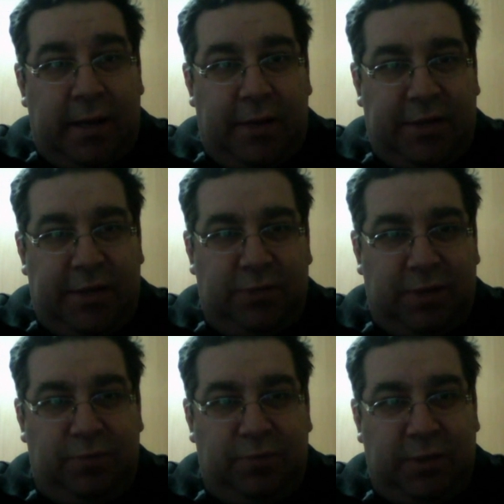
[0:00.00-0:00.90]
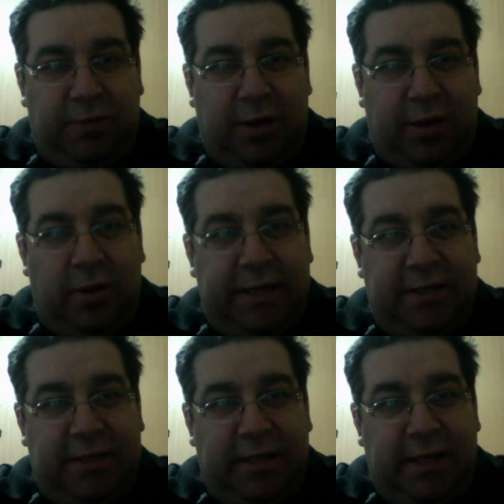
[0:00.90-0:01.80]
this what we call it,
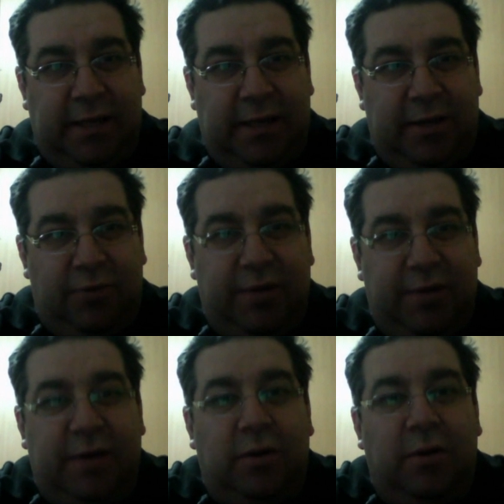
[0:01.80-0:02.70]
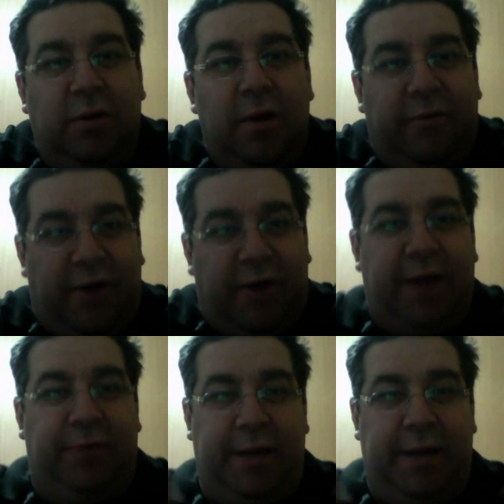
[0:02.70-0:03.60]
the real
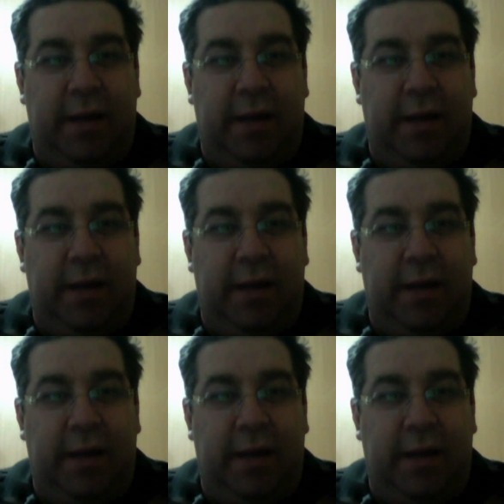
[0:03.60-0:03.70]
firing.